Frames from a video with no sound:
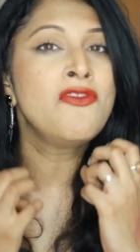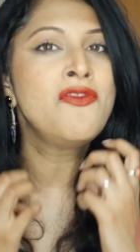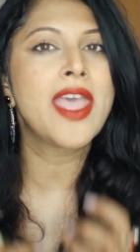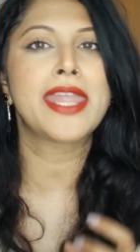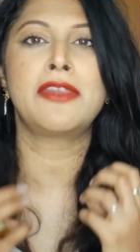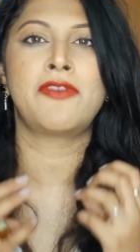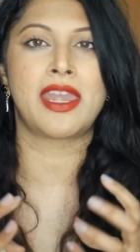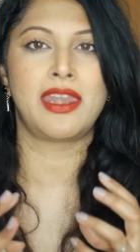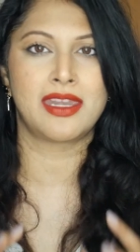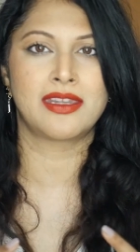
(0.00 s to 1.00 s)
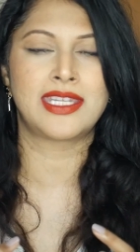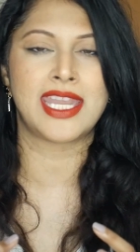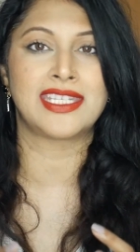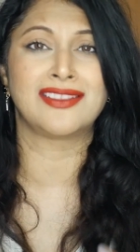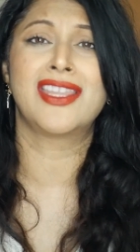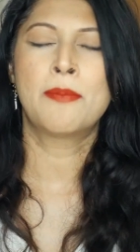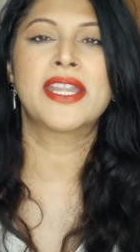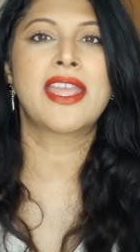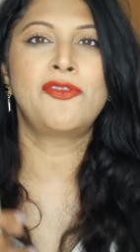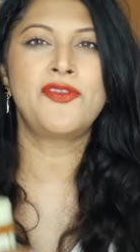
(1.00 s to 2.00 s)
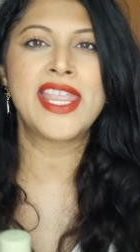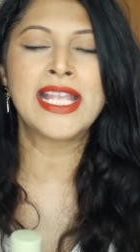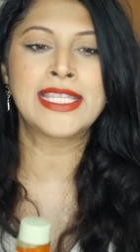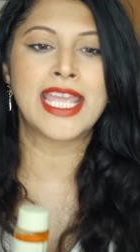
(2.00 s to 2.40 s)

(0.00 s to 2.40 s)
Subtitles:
very irritating, but I feel